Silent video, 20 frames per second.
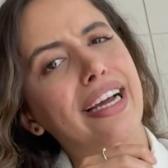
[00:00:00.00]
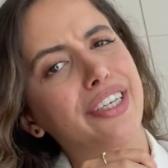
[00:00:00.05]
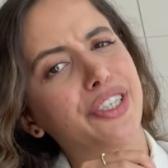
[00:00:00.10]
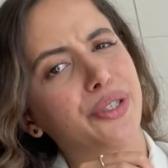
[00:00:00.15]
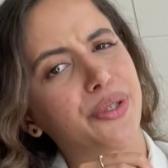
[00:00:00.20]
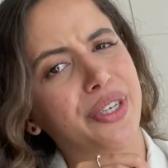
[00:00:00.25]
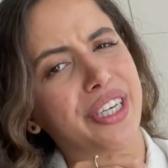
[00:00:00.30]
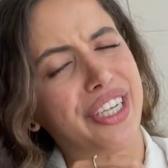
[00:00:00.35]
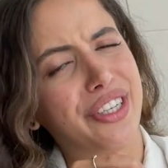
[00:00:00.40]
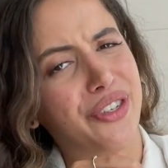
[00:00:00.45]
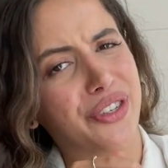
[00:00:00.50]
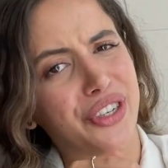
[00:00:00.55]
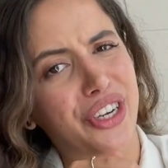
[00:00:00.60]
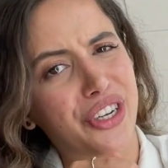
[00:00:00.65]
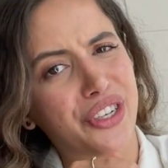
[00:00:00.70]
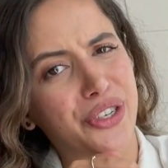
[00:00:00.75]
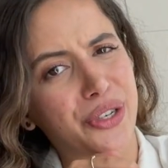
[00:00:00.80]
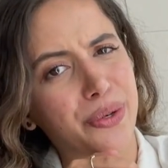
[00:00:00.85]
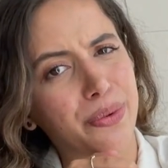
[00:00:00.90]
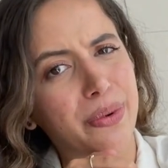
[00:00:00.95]
during
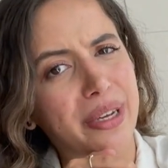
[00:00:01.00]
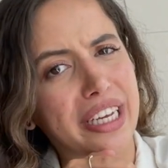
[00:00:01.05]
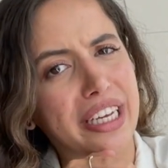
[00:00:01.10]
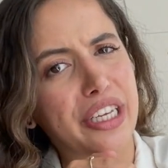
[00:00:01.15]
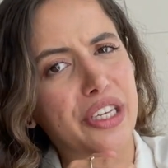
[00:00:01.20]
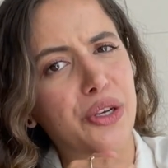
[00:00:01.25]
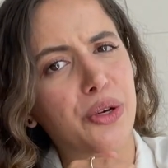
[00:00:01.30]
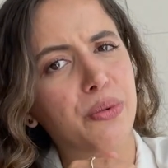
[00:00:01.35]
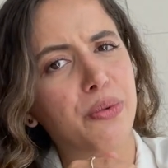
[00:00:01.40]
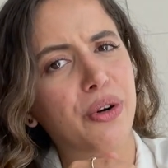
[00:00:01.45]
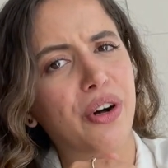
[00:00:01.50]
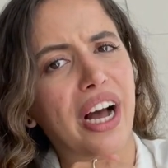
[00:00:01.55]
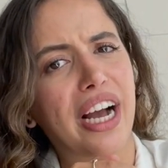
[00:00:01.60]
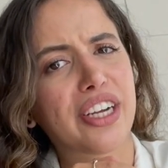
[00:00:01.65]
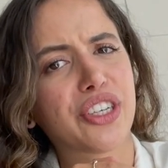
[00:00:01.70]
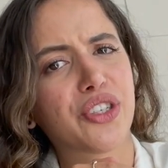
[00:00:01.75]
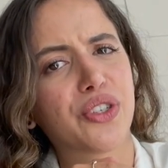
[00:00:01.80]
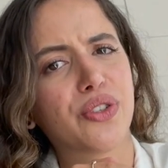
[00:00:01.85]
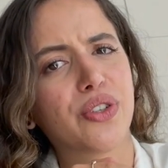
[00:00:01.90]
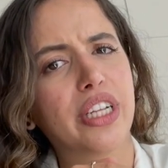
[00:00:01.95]
introduction week, you will
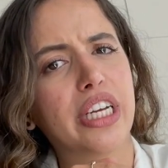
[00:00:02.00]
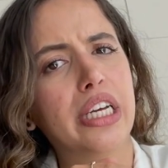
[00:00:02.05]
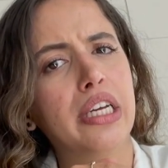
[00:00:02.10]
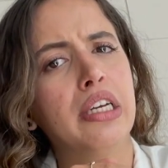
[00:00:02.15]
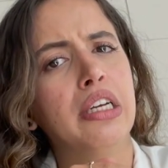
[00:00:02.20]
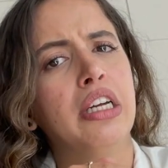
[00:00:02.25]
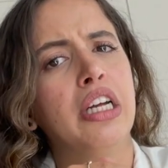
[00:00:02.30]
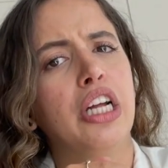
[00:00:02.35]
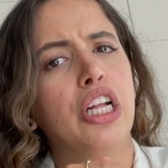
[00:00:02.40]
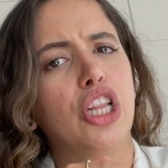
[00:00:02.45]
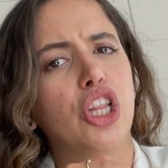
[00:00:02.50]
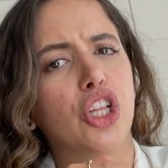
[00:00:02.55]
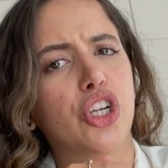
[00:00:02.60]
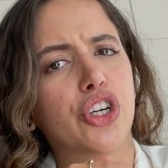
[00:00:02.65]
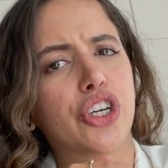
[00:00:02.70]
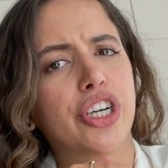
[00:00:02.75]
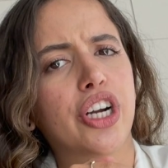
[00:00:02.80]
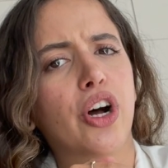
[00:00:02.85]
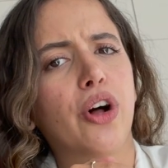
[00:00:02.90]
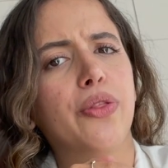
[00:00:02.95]
actually
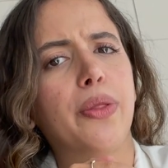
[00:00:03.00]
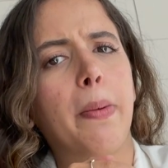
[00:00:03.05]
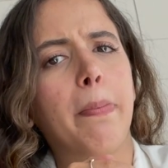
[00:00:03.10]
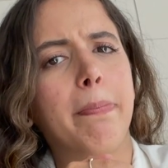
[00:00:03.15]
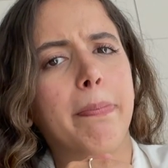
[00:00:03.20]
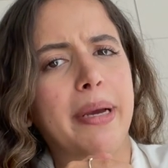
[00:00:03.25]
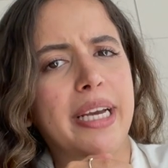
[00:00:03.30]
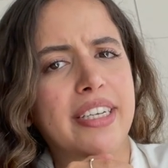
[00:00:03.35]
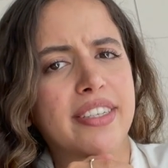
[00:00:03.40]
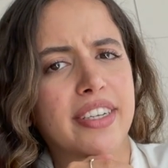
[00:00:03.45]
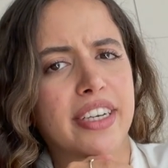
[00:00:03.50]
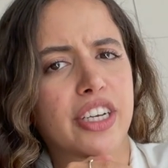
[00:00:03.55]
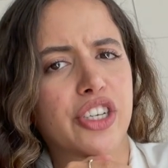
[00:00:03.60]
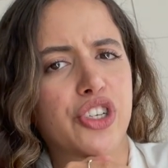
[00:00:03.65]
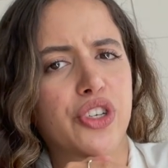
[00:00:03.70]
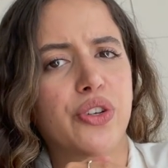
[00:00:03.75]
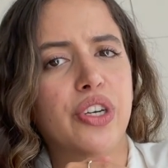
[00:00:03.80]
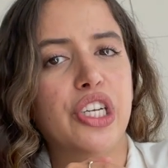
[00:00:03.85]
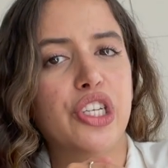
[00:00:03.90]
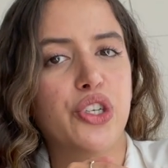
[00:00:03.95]
learn all the basics
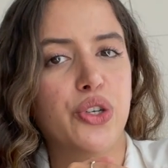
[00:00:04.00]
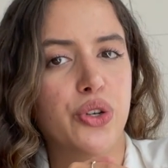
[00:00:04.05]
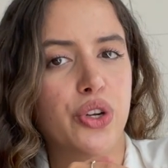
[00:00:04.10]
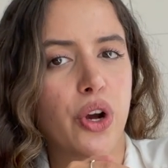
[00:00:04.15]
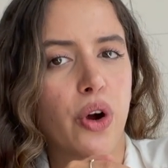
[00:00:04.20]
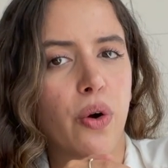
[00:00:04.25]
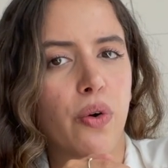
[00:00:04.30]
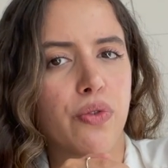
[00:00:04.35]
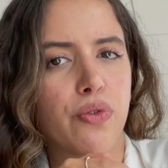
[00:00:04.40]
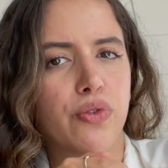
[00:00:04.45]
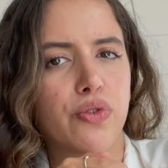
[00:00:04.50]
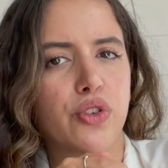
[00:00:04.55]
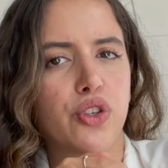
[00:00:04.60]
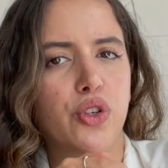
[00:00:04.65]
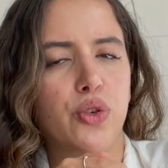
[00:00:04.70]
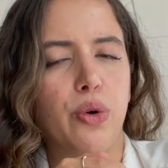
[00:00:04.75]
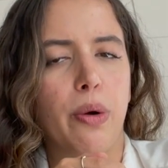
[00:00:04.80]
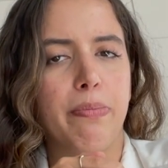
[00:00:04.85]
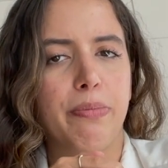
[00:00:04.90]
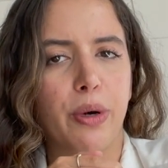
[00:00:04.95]
you need to know
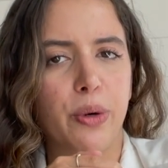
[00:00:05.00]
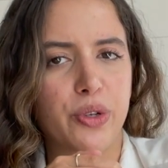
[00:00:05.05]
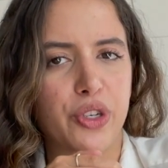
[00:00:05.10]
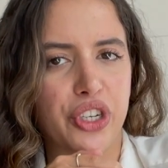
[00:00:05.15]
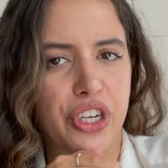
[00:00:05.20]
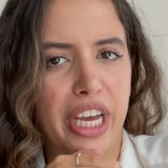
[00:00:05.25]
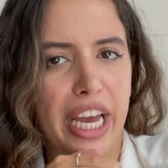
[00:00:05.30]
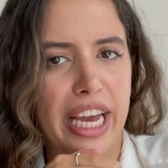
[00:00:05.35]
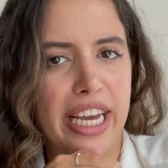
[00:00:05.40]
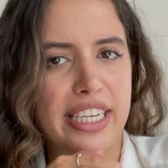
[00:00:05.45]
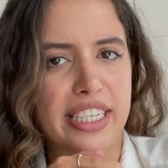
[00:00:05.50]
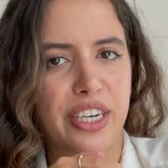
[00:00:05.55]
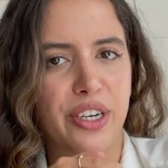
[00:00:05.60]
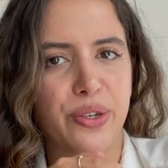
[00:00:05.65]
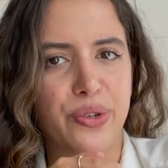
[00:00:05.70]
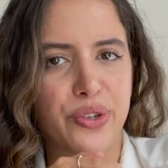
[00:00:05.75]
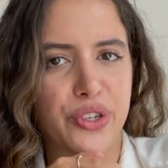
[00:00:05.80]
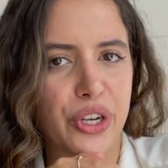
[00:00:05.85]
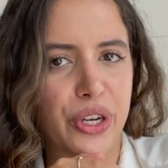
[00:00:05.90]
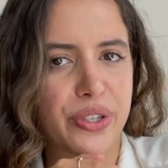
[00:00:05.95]
to approach a case in
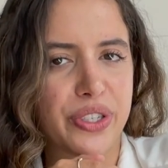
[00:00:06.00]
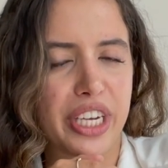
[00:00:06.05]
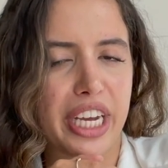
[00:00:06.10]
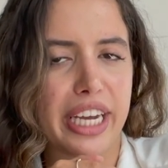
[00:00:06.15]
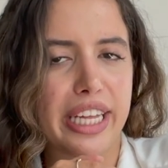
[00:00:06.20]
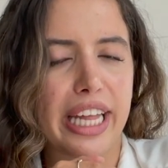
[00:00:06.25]
consulting.